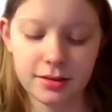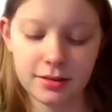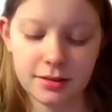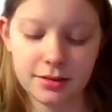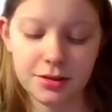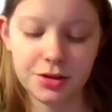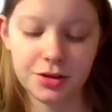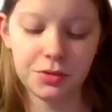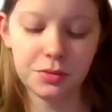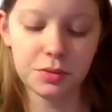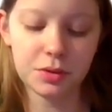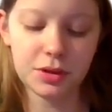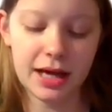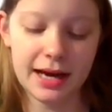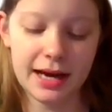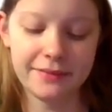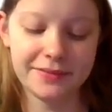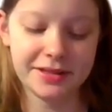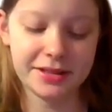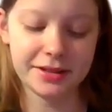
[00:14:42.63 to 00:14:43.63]
You will
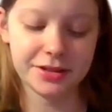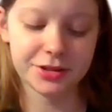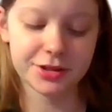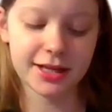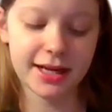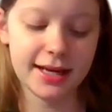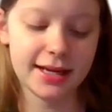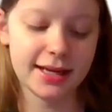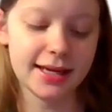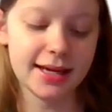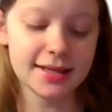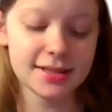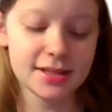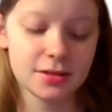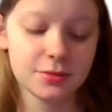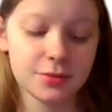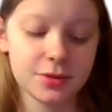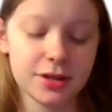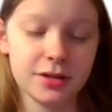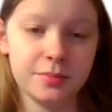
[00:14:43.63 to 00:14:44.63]
have to try and guess the
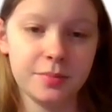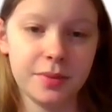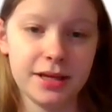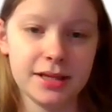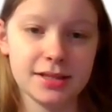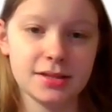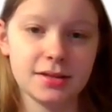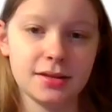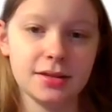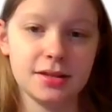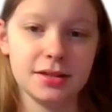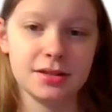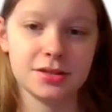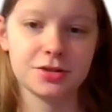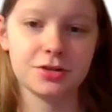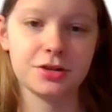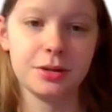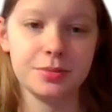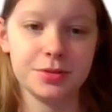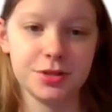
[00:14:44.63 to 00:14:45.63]
word based on the
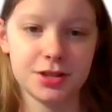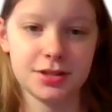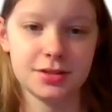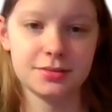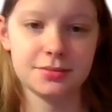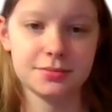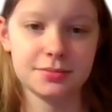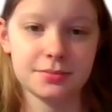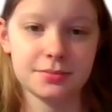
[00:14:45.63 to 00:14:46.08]
description.